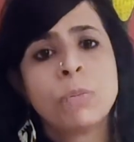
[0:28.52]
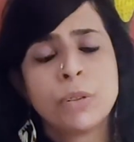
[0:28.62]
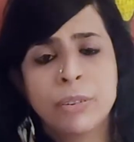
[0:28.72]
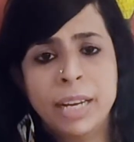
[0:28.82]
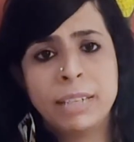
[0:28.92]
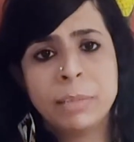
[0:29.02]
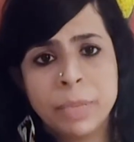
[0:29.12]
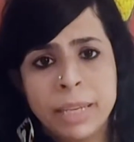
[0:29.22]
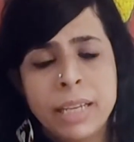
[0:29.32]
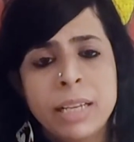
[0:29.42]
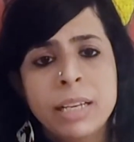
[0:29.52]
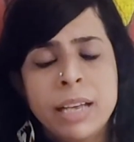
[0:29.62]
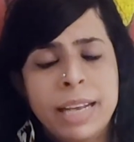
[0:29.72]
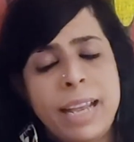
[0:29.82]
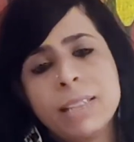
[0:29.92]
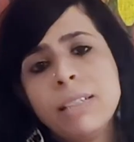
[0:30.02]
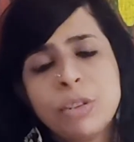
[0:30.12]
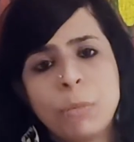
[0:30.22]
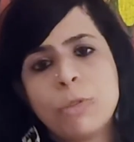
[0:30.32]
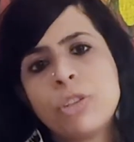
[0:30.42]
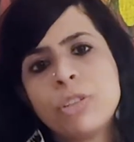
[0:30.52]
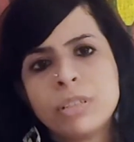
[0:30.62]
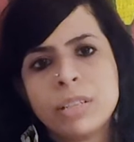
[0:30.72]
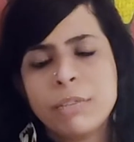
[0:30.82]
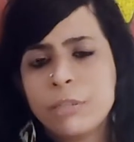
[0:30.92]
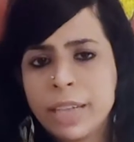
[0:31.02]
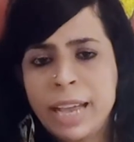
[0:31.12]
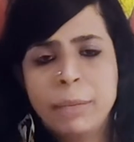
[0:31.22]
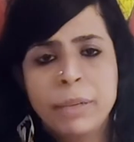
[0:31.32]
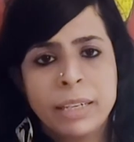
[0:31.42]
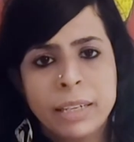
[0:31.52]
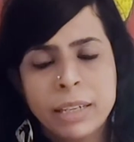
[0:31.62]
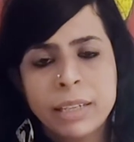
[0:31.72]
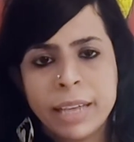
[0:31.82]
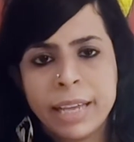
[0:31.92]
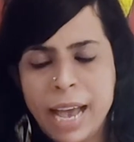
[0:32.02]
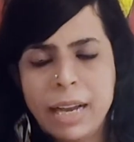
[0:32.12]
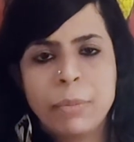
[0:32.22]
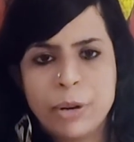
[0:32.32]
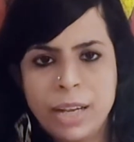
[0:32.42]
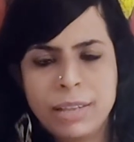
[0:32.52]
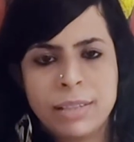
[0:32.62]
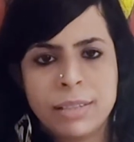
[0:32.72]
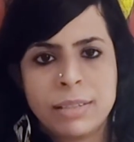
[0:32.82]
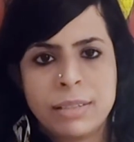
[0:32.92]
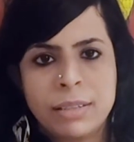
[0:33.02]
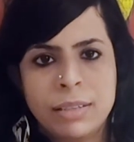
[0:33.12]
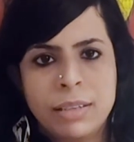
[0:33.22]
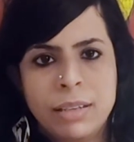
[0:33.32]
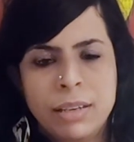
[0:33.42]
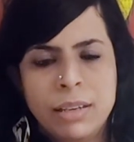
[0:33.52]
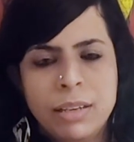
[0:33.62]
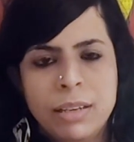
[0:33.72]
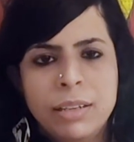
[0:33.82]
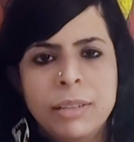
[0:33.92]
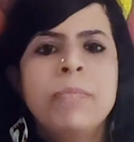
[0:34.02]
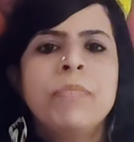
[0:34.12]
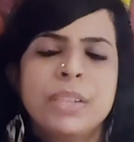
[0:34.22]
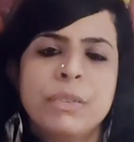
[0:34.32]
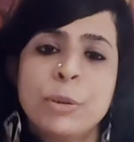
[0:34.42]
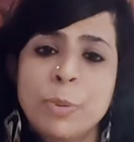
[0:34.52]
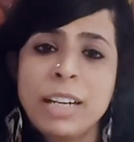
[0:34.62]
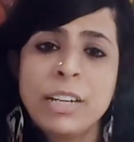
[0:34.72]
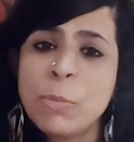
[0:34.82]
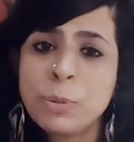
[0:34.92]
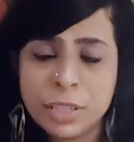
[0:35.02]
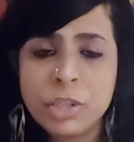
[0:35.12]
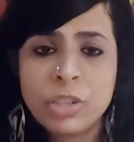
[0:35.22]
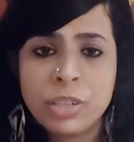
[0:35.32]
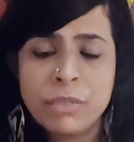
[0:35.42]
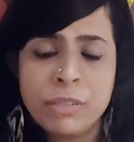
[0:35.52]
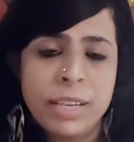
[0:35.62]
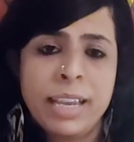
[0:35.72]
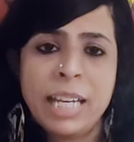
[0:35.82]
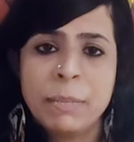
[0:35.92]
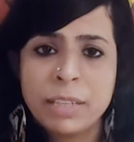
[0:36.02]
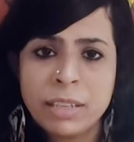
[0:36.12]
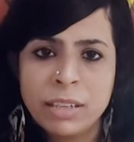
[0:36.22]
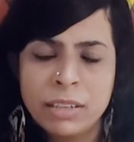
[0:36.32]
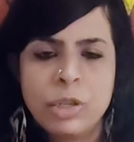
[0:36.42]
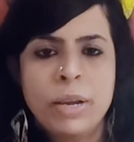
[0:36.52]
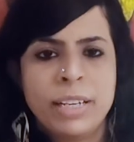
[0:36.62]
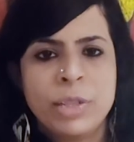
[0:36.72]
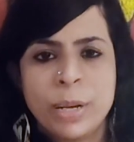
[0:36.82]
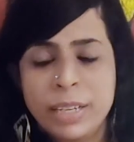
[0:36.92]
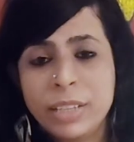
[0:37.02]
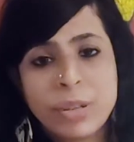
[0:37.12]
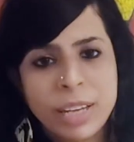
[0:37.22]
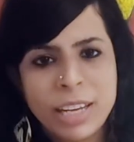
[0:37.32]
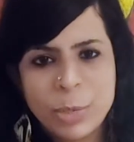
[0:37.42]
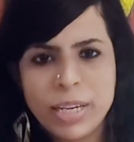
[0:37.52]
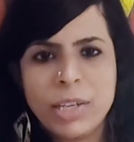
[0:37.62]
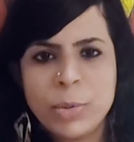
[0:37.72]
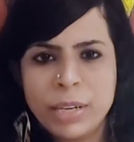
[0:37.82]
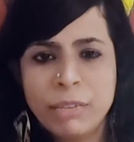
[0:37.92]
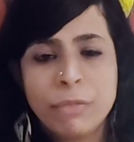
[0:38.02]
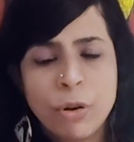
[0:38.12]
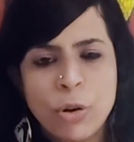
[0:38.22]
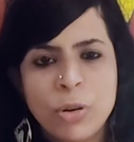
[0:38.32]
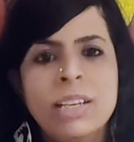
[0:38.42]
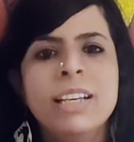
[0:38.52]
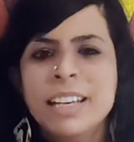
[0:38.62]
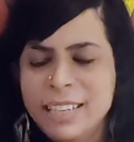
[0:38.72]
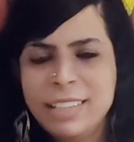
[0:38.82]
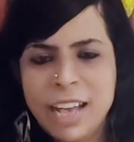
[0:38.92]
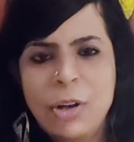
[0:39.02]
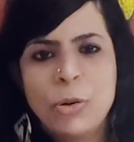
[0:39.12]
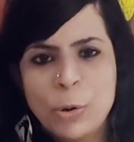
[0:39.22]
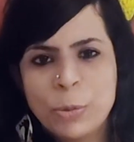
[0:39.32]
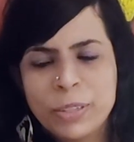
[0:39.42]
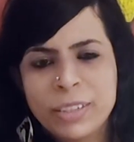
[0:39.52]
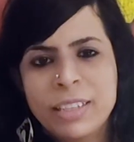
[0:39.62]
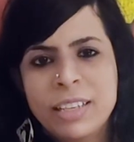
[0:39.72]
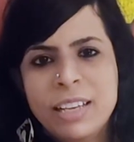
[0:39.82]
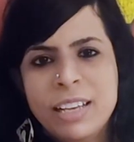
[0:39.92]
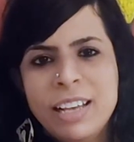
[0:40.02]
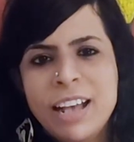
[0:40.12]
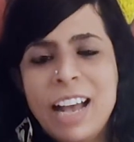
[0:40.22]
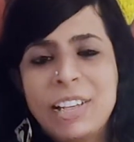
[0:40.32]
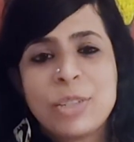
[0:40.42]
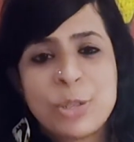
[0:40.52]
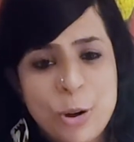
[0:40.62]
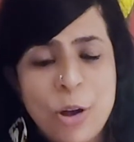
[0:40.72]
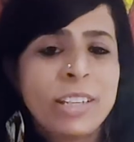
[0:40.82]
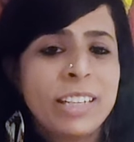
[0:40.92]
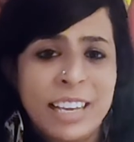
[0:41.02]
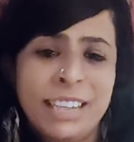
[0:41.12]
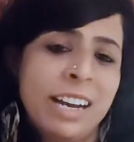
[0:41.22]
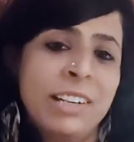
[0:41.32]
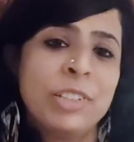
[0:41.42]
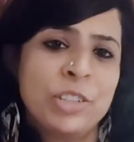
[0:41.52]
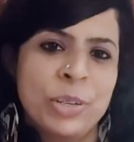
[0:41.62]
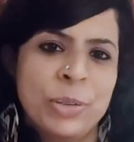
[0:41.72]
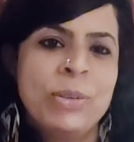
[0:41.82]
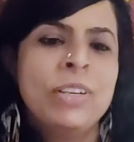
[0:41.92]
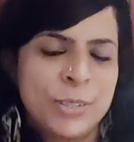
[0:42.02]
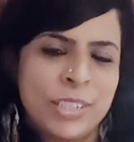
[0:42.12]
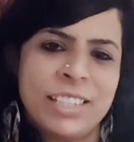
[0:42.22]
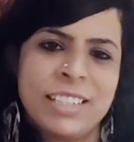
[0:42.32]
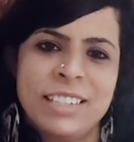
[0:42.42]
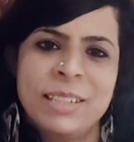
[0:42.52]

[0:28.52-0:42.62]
provided me an excellent opportunity for academic learning and praxis. The Fulbright competition for the academic year 2023-2024 is now open. I strongly encourage you to consider